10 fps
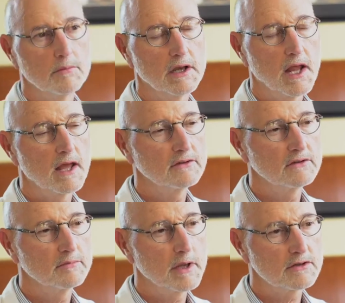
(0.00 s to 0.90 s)
but it has
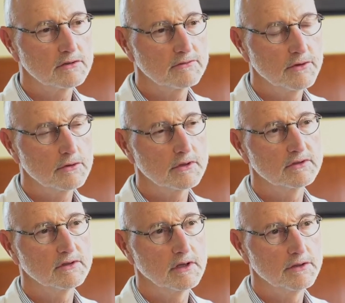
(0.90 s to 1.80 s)
a special
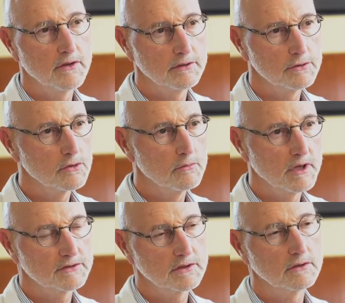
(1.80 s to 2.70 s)
focus on the
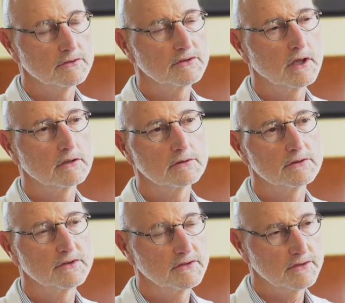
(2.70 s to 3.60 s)
neuromusculoskeletal
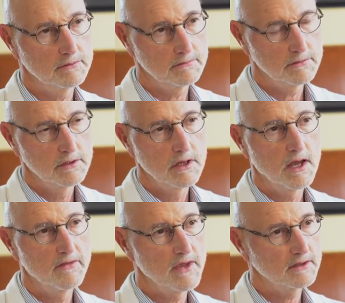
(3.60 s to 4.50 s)
system,
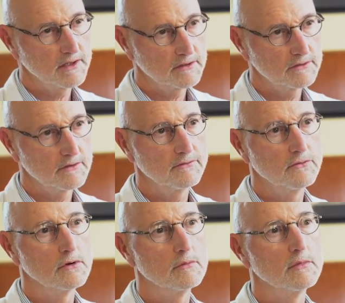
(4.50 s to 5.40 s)
and that takes the
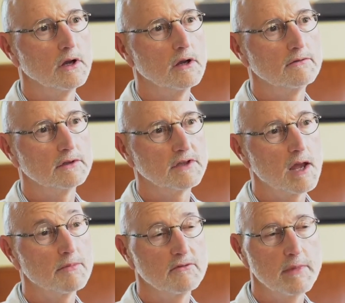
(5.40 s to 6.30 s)
form of a
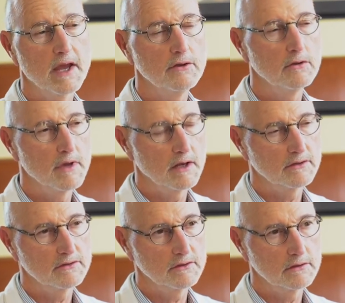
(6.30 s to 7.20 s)
type of manual
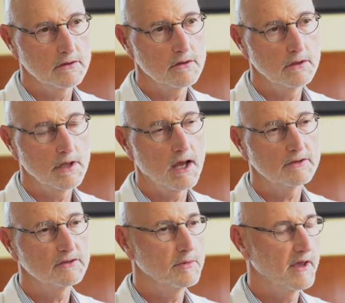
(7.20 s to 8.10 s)
medicine called
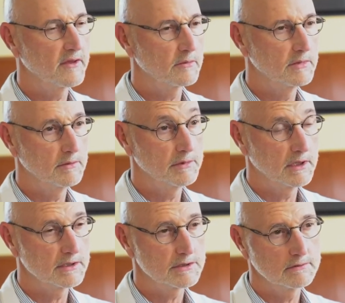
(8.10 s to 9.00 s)
osteopathic
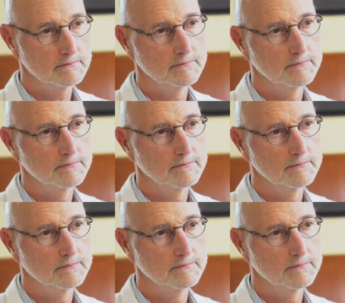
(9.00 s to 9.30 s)
manipulation.